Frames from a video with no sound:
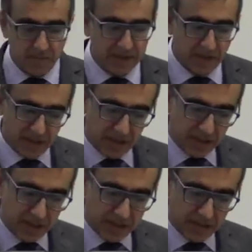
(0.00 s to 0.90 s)
but I think
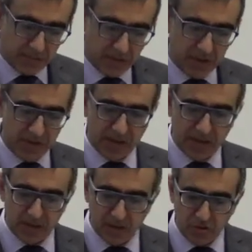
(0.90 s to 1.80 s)
that this is a point
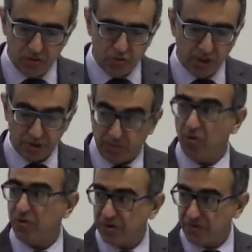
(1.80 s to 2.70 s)
that you should
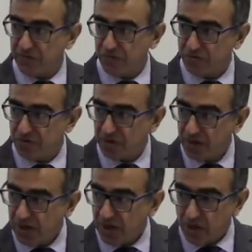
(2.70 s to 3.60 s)
explore in the future.